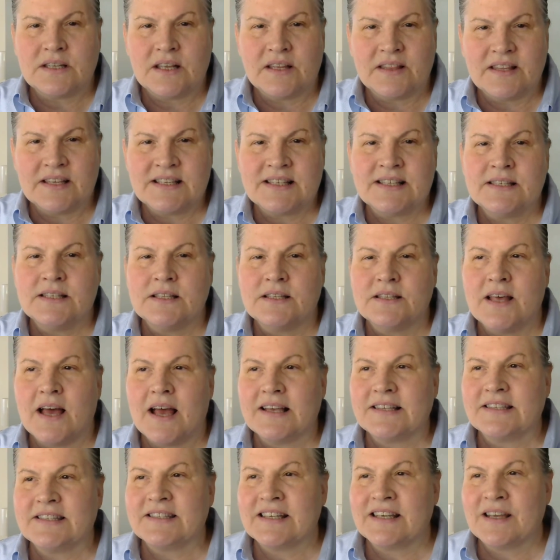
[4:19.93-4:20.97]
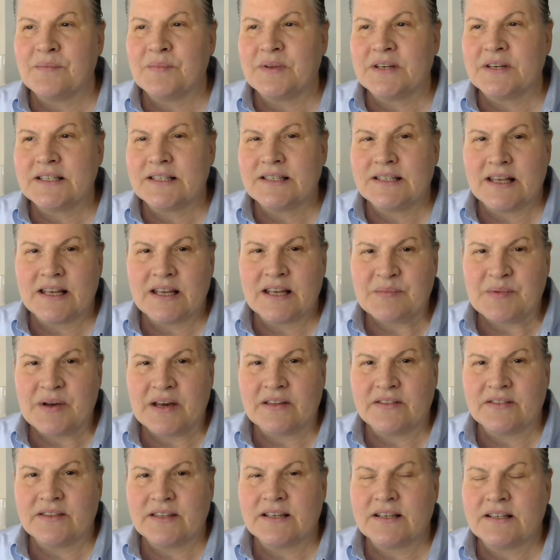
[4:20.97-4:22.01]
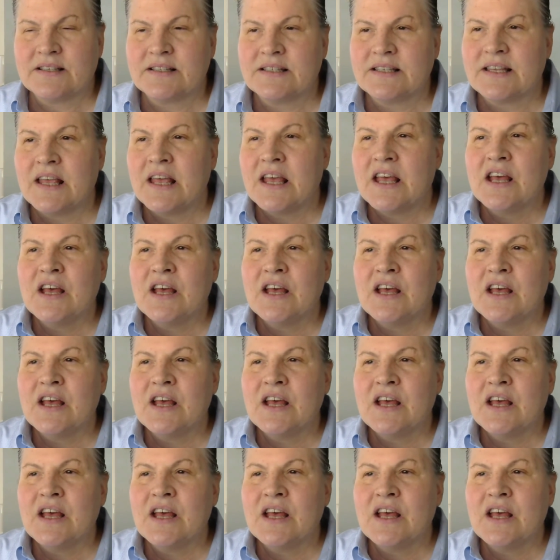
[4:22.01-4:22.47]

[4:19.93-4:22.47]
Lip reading: this is the last thing I'm going to say about this.